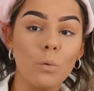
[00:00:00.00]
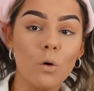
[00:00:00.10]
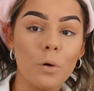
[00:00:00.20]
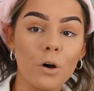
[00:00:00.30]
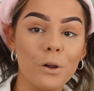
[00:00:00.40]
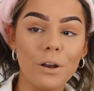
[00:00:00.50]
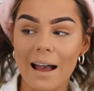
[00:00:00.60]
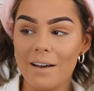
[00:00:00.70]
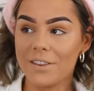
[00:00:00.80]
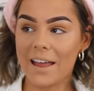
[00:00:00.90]
warmer
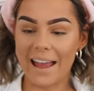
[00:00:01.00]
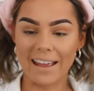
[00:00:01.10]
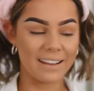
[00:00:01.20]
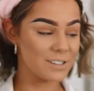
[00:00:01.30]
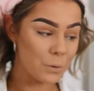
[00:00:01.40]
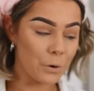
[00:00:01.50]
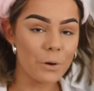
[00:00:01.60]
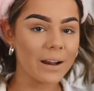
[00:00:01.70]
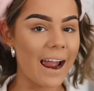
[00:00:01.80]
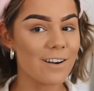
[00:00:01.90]
Hoola, haven't they? It's called
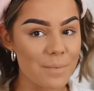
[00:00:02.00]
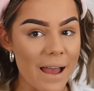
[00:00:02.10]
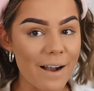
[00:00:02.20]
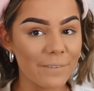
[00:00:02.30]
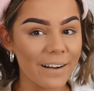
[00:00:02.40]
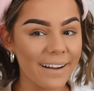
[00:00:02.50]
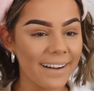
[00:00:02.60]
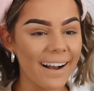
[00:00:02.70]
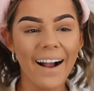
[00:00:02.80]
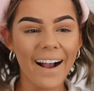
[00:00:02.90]
Hoola Caramel.
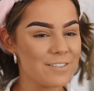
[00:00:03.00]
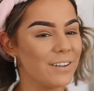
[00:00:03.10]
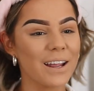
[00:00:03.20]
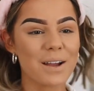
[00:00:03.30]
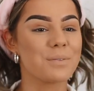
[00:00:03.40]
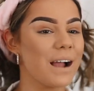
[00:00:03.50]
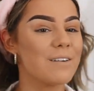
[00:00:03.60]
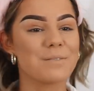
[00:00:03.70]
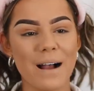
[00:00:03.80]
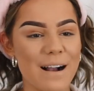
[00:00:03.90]
I feel like a
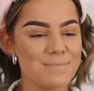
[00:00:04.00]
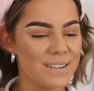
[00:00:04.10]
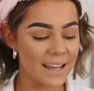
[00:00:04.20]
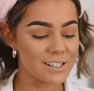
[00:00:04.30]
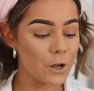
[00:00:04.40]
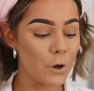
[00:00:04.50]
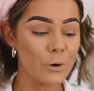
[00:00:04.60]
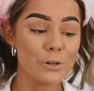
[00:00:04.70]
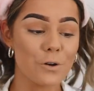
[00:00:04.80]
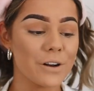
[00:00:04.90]
proud mum. It's like
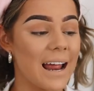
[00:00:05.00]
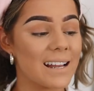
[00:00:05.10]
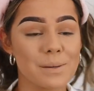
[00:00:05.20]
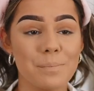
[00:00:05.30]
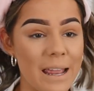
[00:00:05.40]
Hoola's gone and had some